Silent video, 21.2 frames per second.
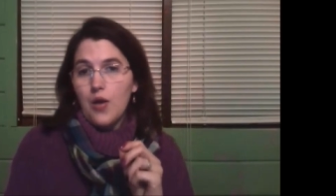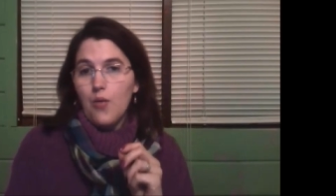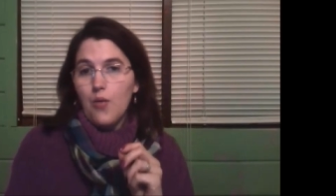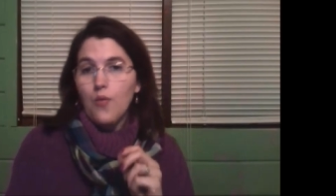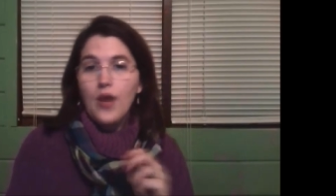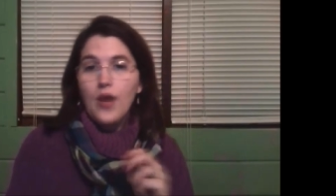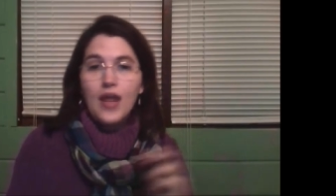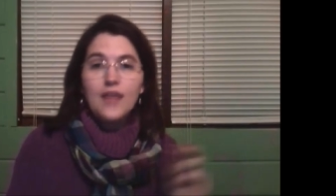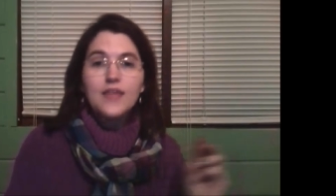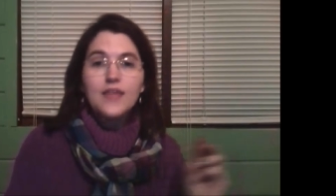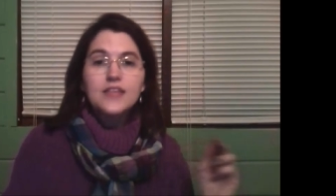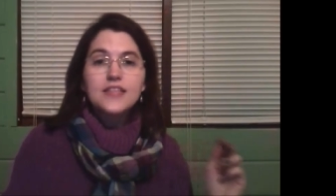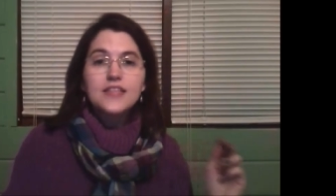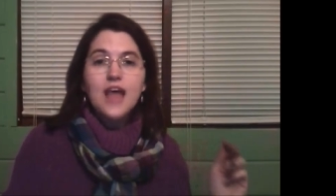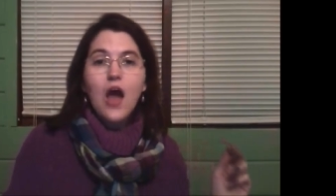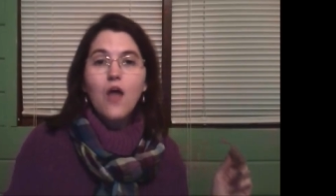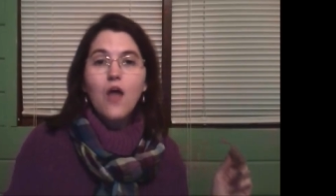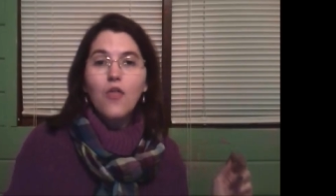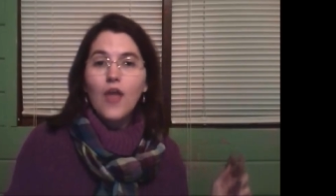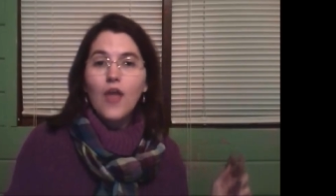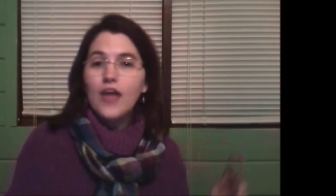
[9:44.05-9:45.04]
We in the
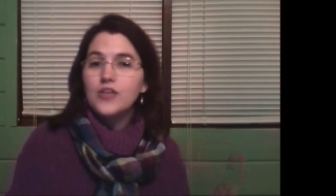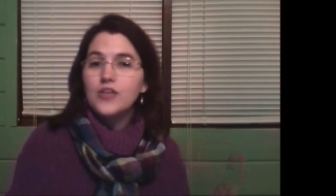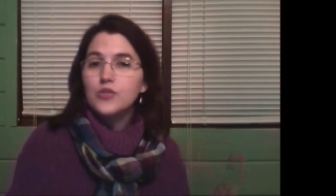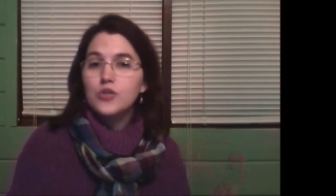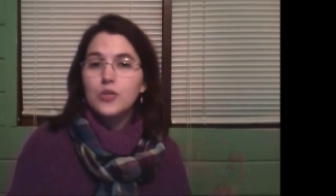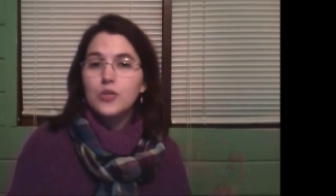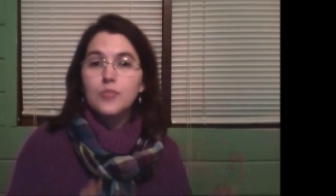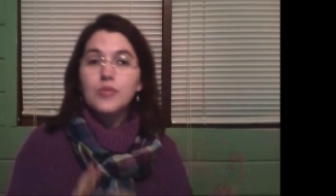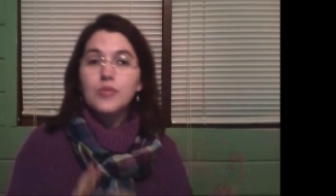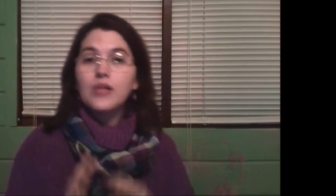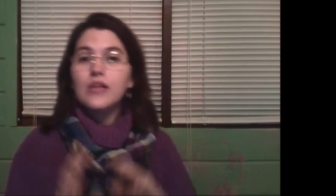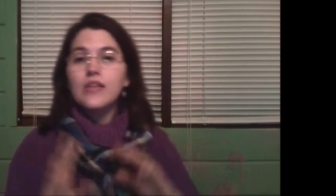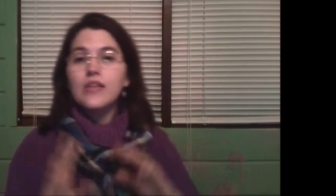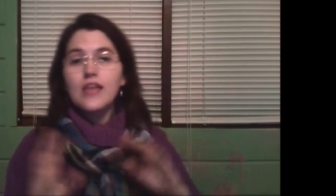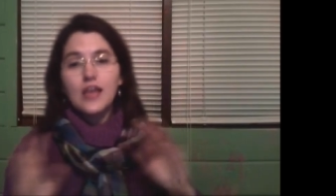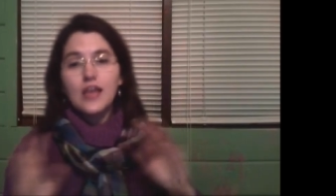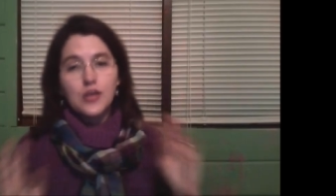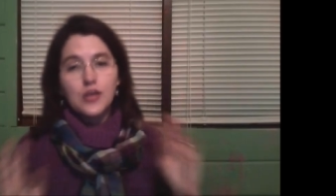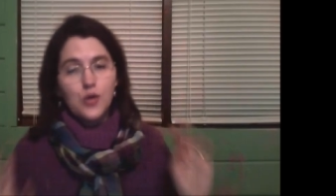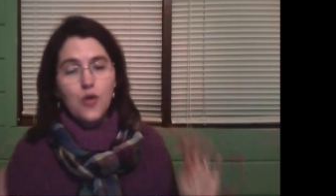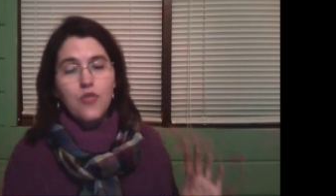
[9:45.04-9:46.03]
South like to completely
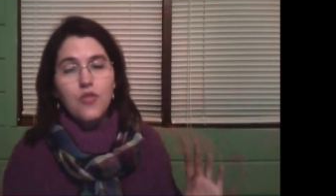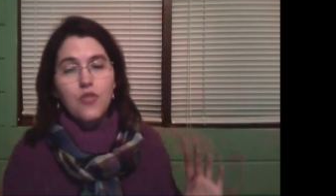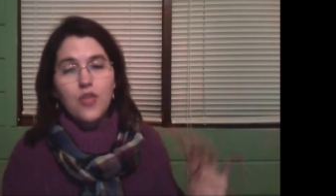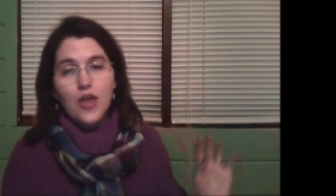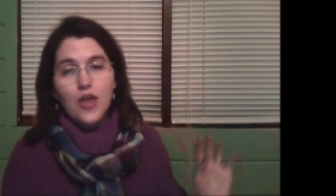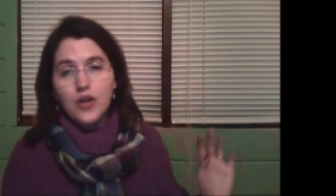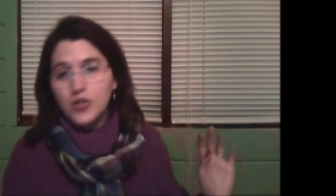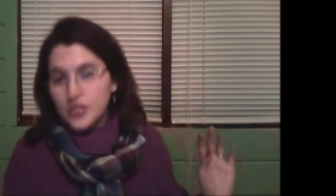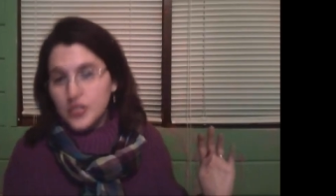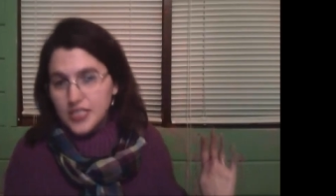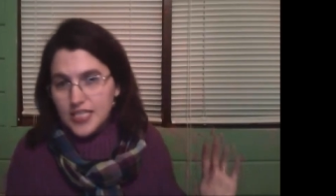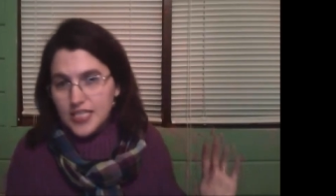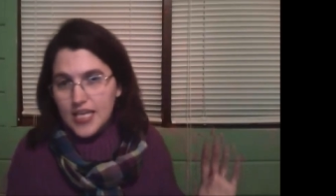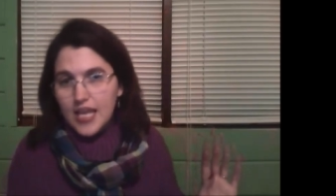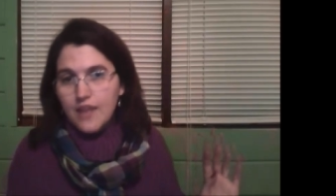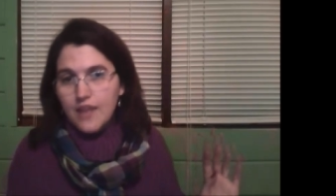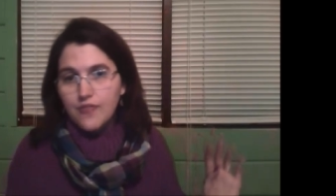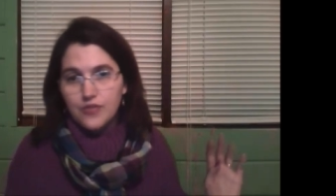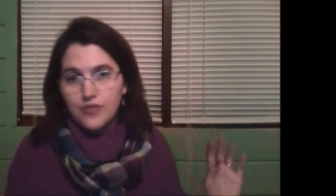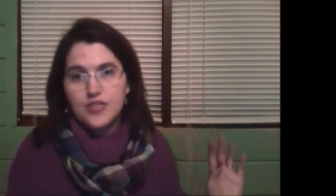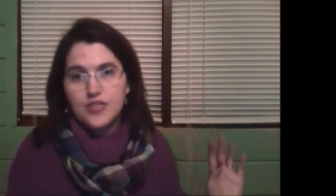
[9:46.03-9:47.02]
ignore the letter
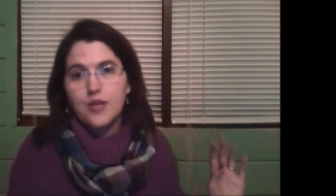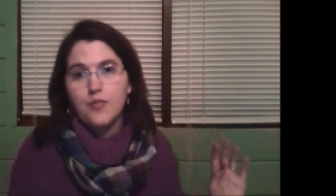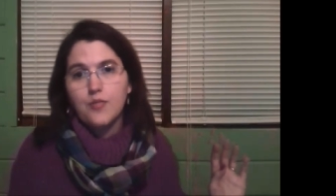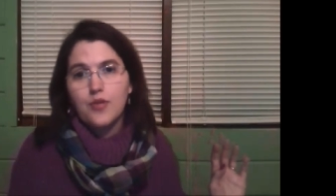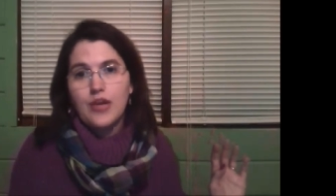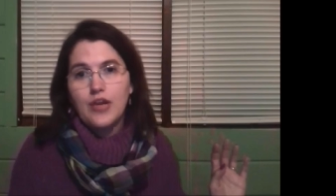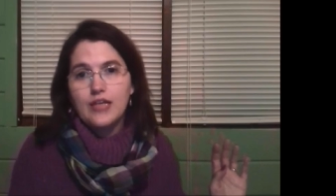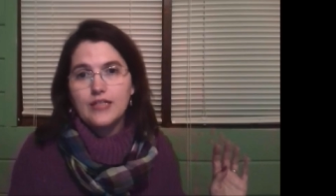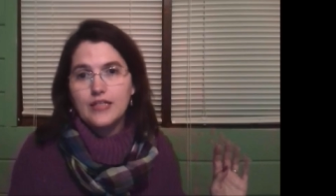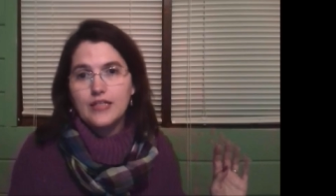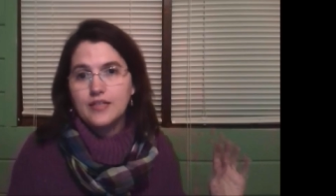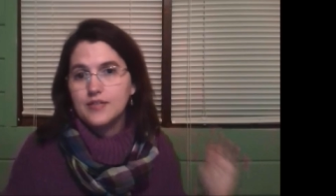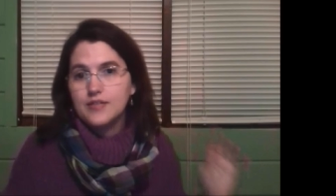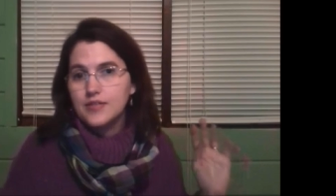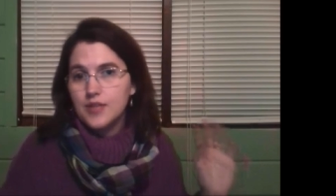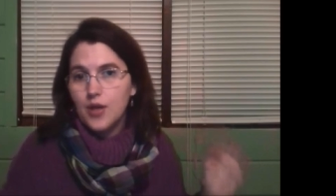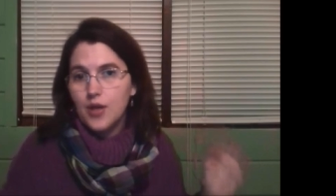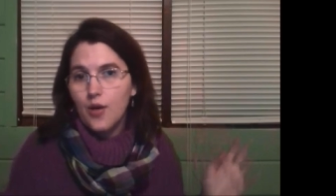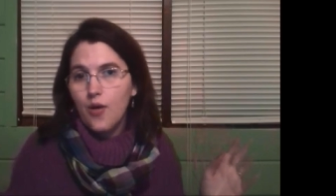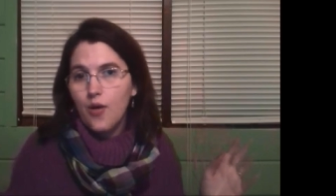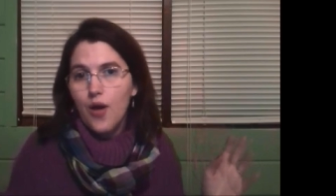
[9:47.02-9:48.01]
T for some reason.
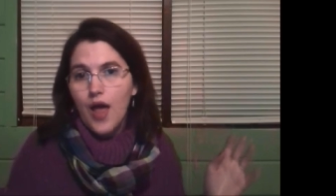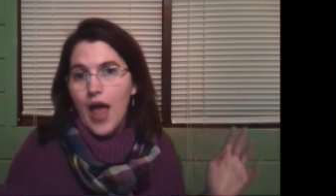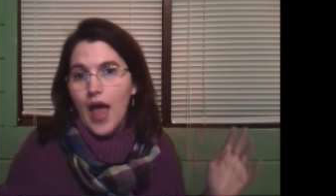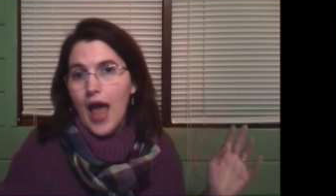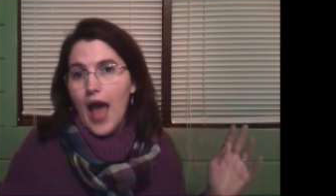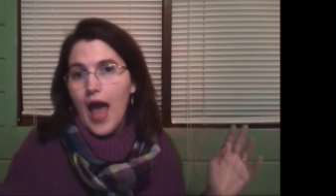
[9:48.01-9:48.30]
So.